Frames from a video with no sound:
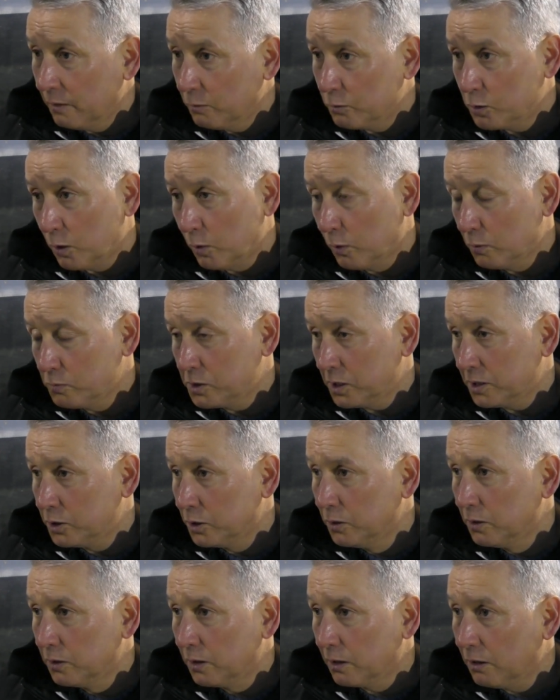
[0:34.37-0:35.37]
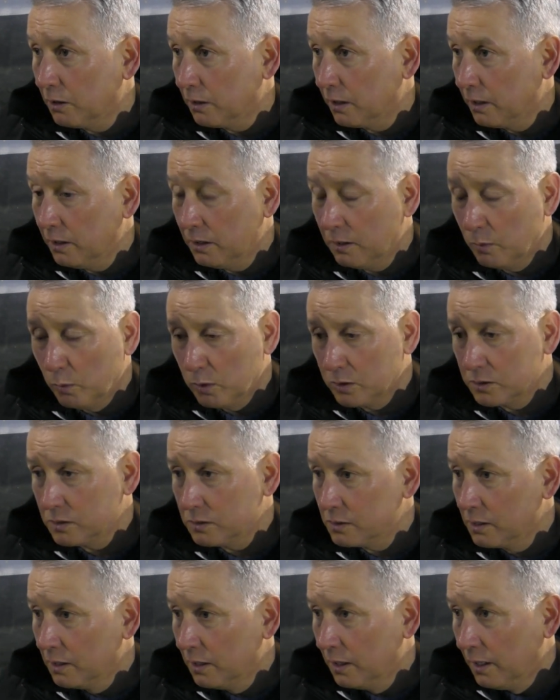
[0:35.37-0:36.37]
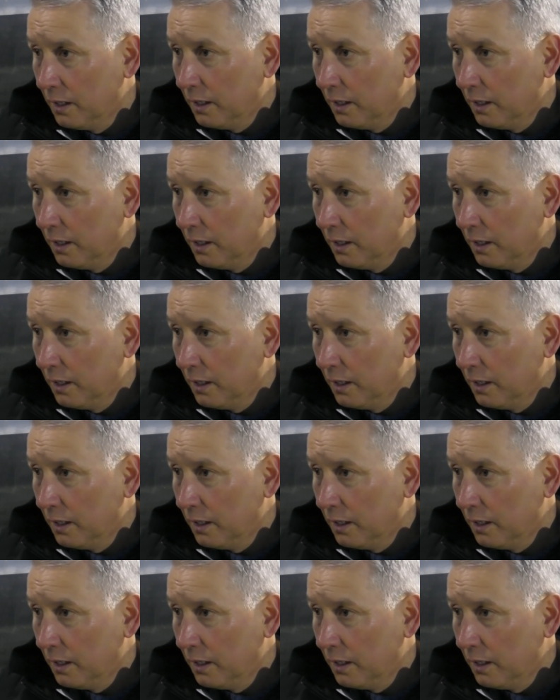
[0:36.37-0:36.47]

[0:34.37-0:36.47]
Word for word: It was going up to Jordan and Heath it wasn't.